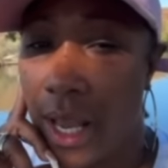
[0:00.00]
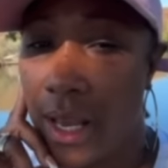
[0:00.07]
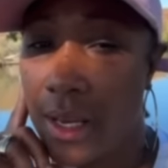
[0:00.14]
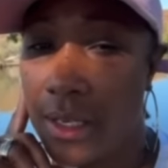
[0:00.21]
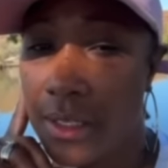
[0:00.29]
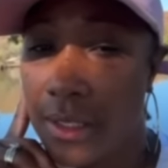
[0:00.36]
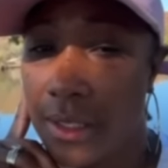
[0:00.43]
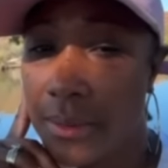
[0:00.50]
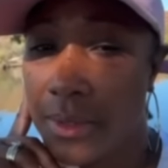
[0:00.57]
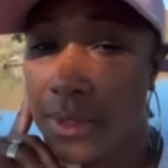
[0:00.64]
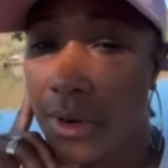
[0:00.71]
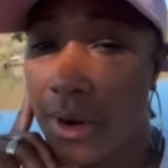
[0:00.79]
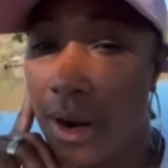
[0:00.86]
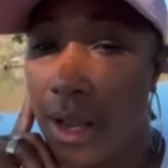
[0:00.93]
I
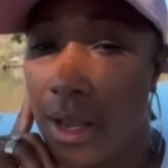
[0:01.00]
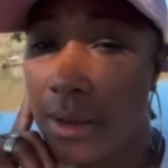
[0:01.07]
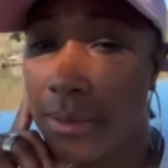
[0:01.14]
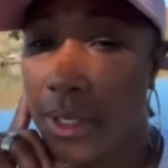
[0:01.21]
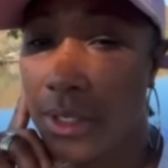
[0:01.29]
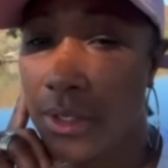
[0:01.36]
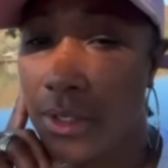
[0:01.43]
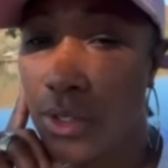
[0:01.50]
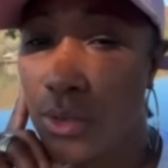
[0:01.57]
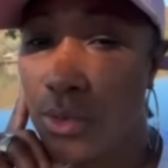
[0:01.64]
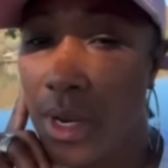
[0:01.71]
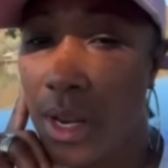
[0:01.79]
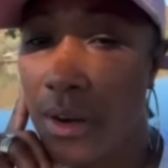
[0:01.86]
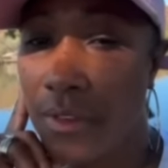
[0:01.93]
unsubscribe because
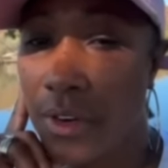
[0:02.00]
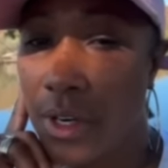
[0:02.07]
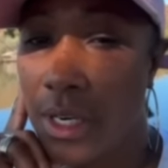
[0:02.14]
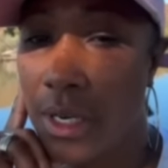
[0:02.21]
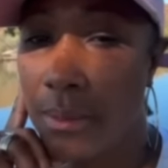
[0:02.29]
you never